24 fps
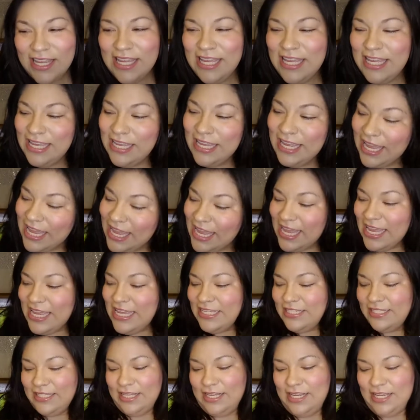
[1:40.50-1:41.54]

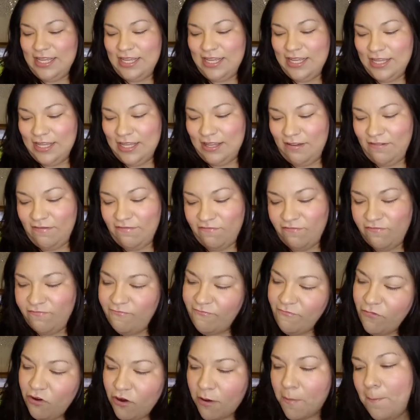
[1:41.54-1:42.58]
Keys
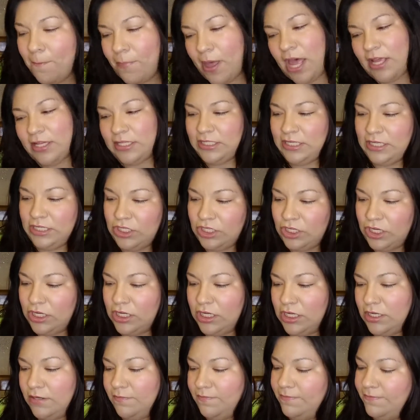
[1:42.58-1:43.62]
for
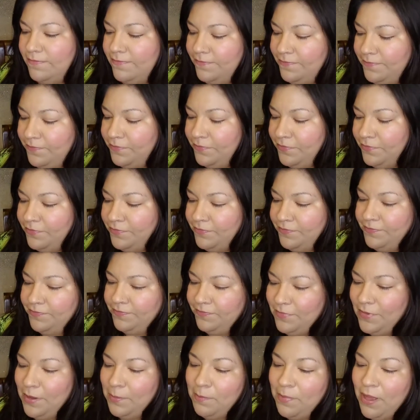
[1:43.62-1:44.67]
BoxyCharm.
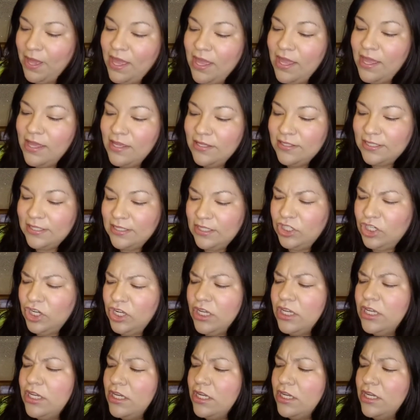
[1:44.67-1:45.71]

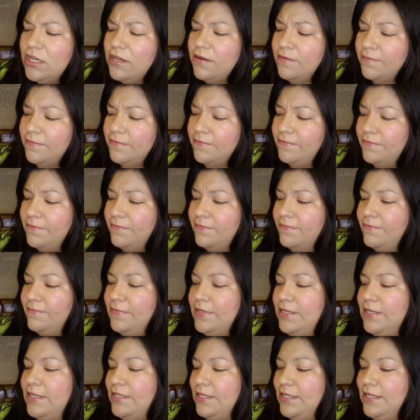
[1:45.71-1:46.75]

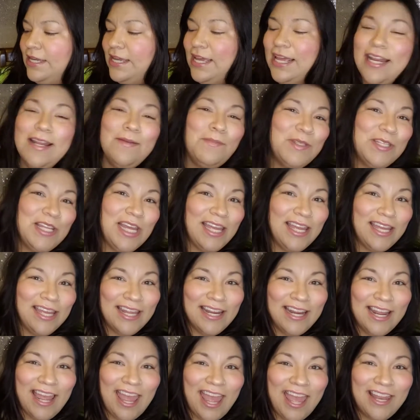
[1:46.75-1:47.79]
BoxyCharm. And I'm singing it
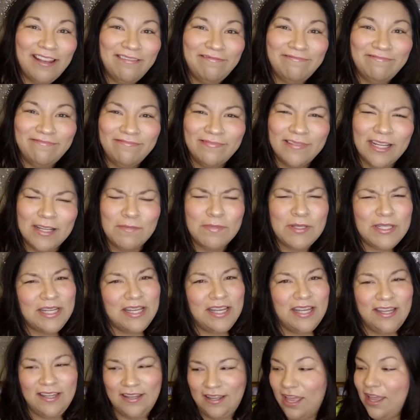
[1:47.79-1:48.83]
again. I'm
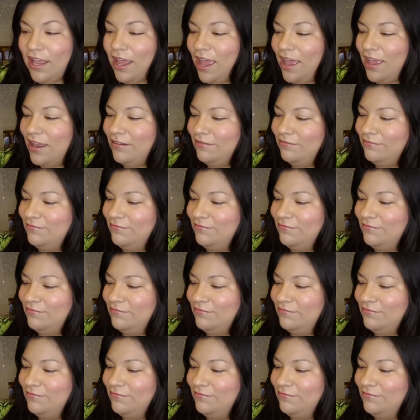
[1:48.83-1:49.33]
singing again.